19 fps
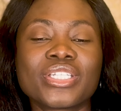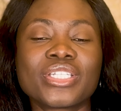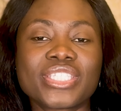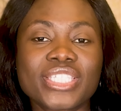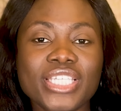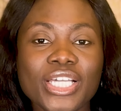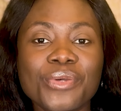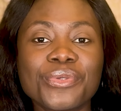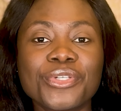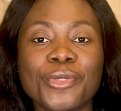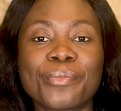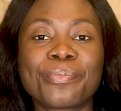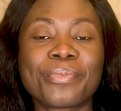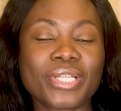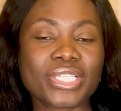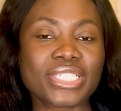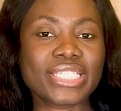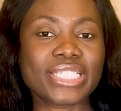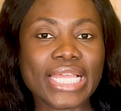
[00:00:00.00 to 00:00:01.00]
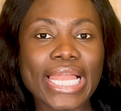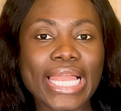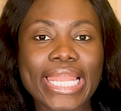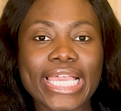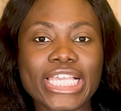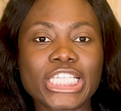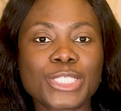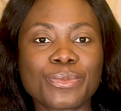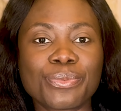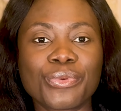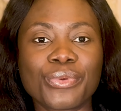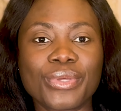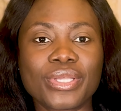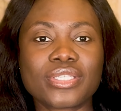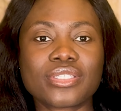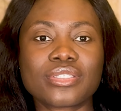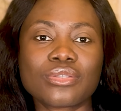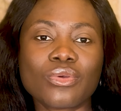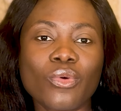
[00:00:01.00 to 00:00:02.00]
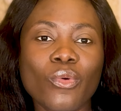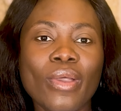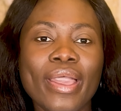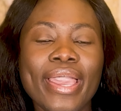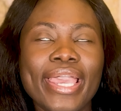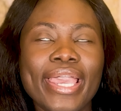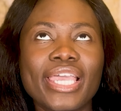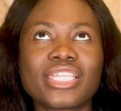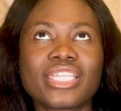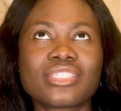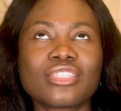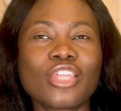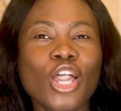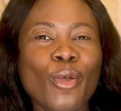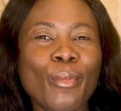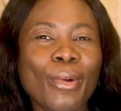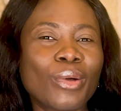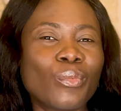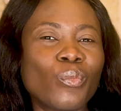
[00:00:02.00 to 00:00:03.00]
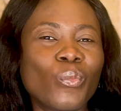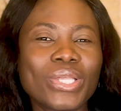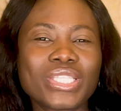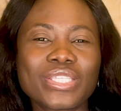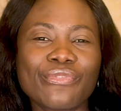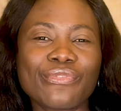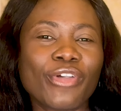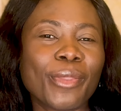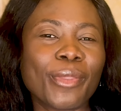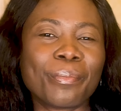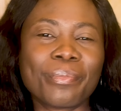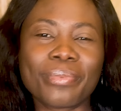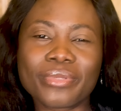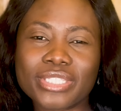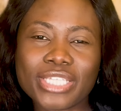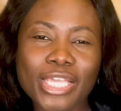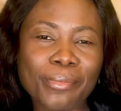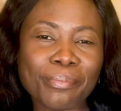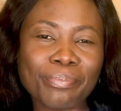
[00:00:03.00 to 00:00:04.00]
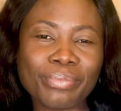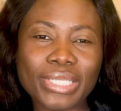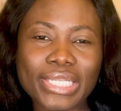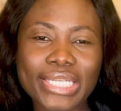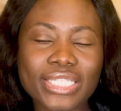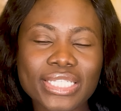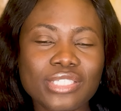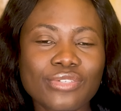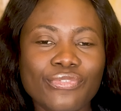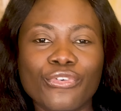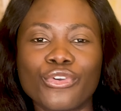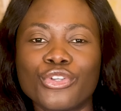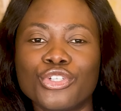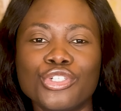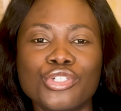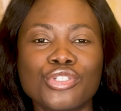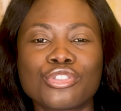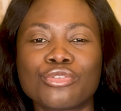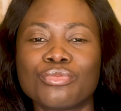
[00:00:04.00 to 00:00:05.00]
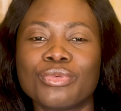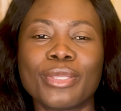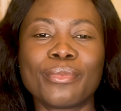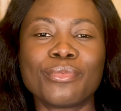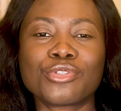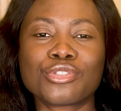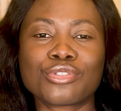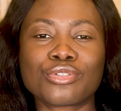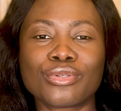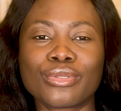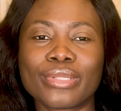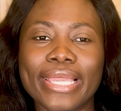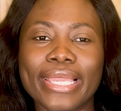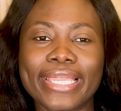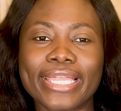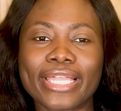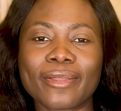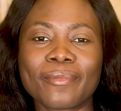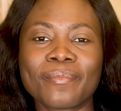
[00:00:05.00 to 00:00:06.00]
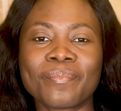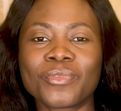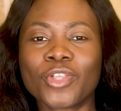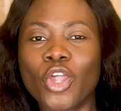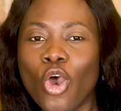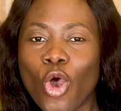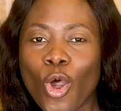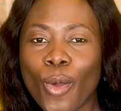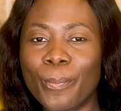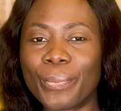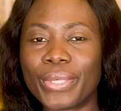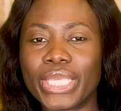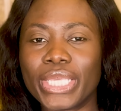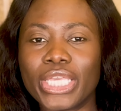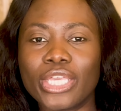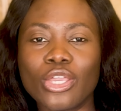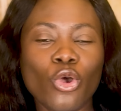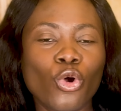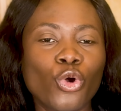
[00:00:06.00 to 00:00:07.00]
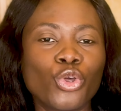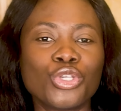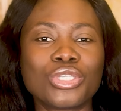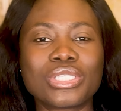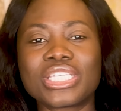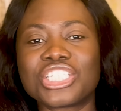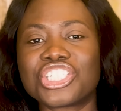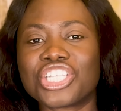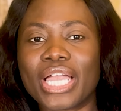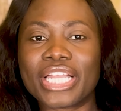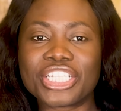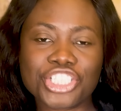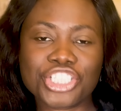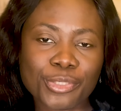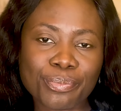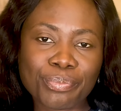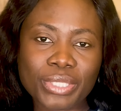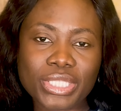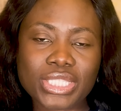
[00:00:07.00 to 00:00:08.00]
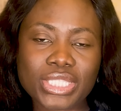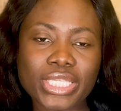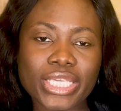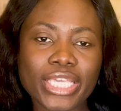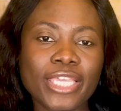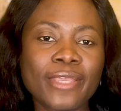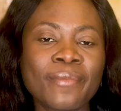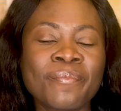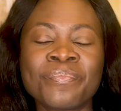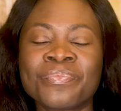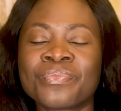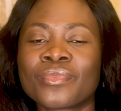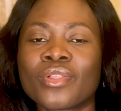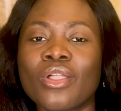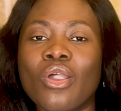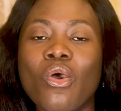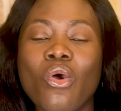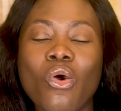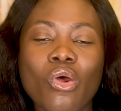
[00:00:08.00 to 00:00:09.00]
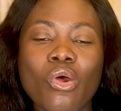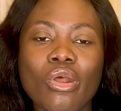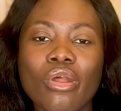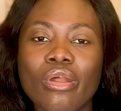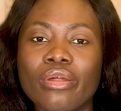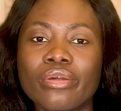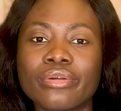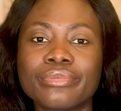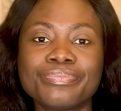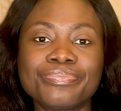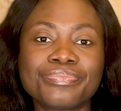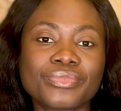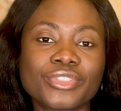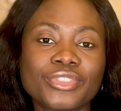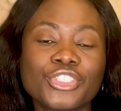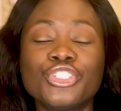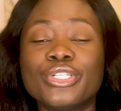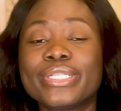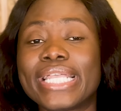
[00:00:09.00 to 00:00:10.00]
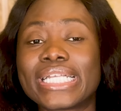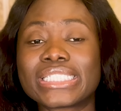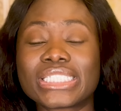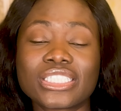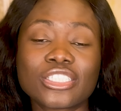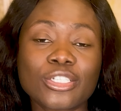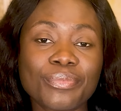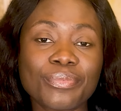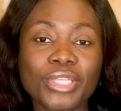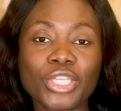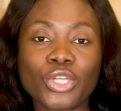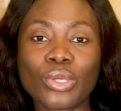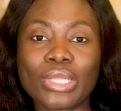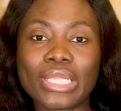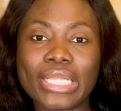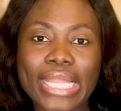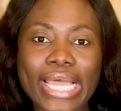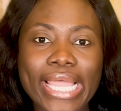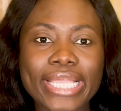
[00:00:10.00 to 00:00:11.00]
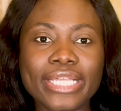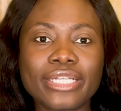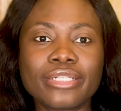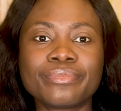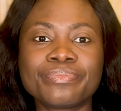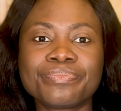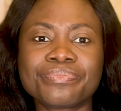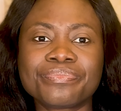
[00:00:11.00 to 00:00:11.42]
tell your personal experience. So it's not about waiting for a template for you to be able to like copy or using ChatGPT or getting something online.